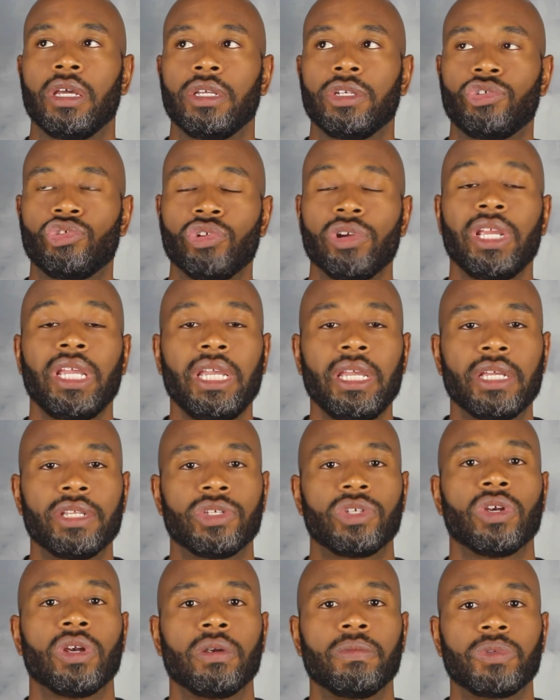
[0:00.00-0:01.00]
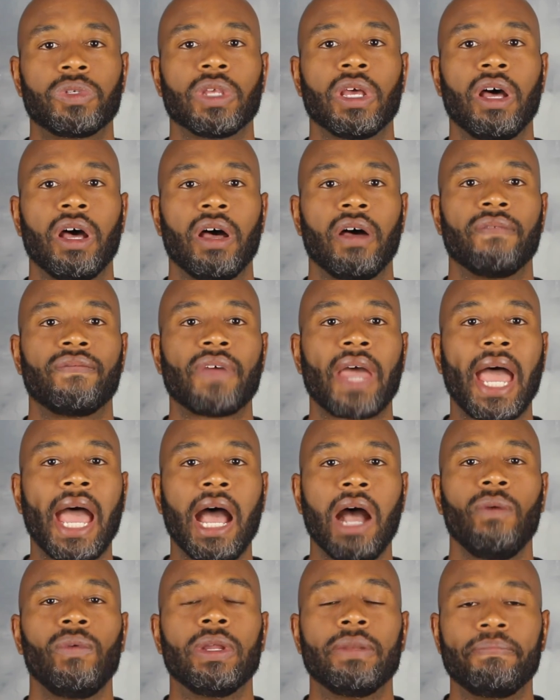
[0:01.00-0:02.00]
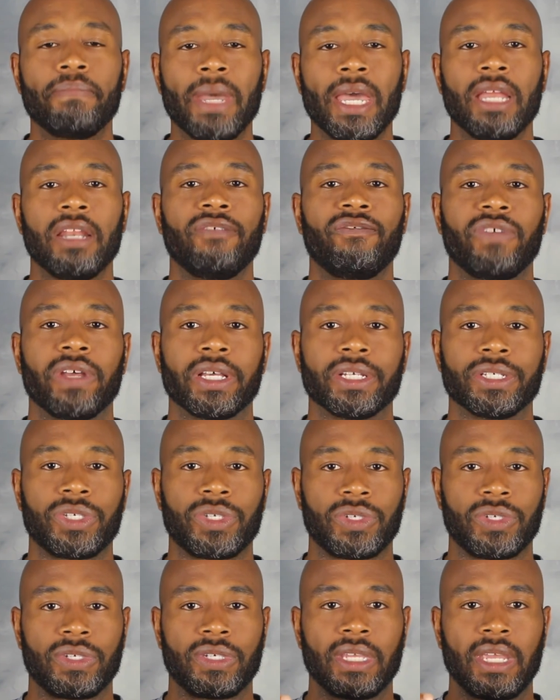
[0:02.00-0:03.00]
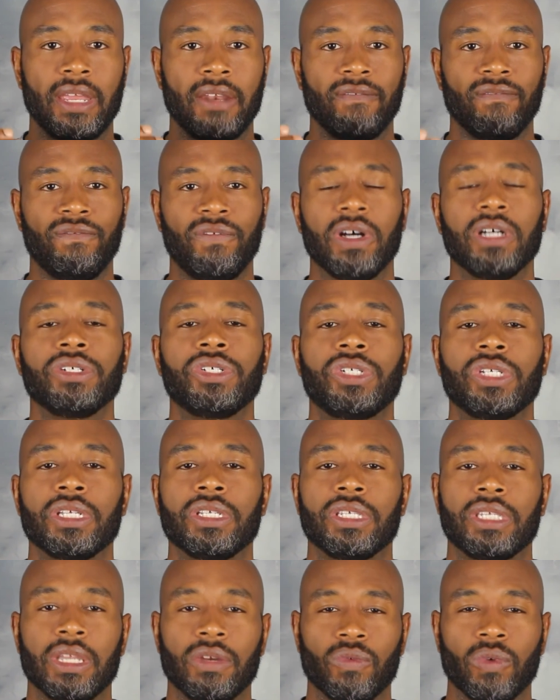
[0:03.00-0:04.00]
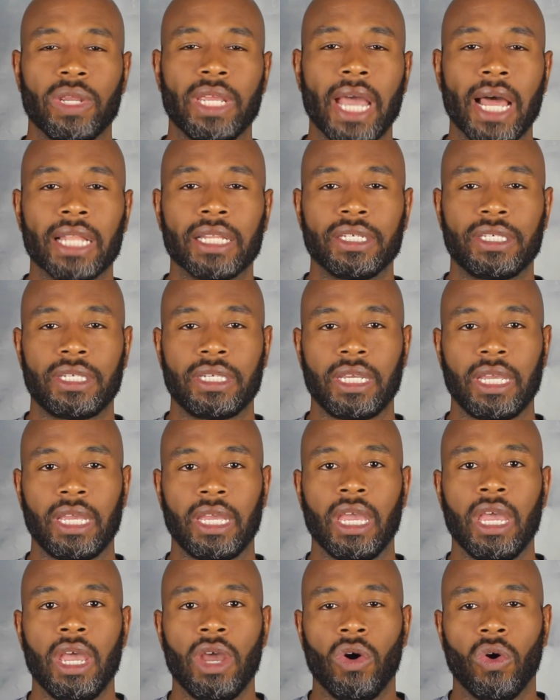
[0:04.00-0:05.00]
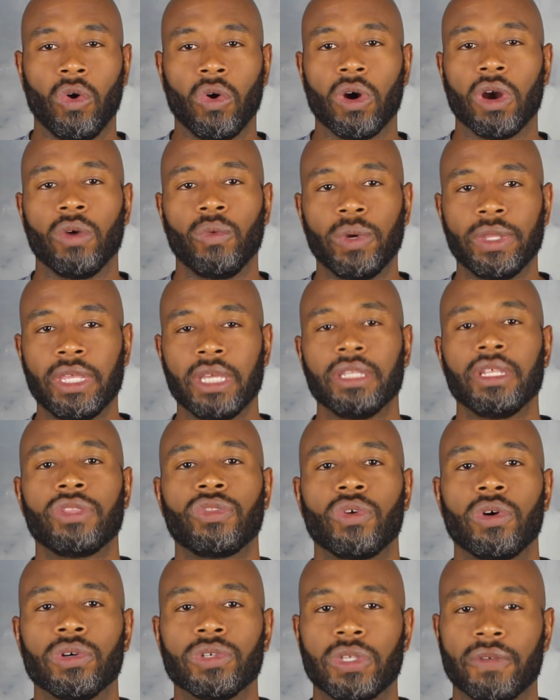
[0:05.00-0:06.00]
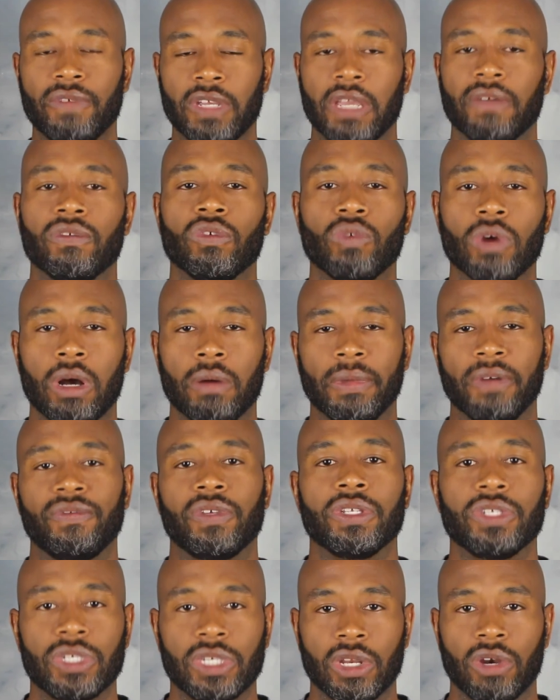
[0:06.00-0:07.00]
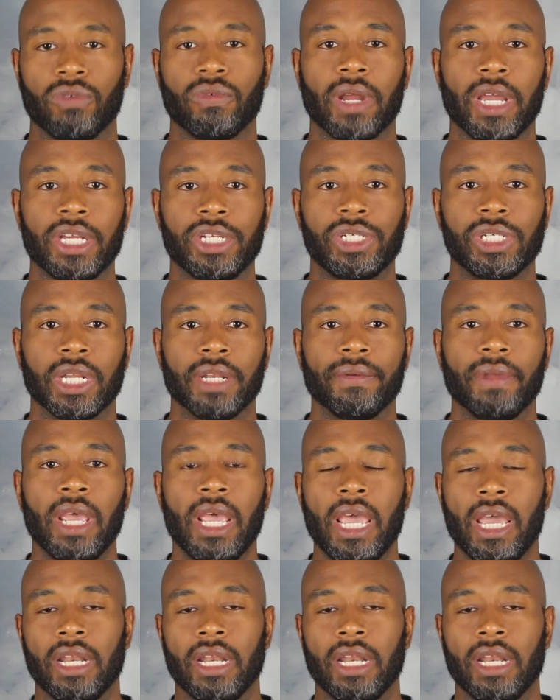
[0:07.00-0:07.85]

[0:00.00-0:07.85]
Tree in terms of how it manifests and functions in reality or within the throes of a given realm of consideration.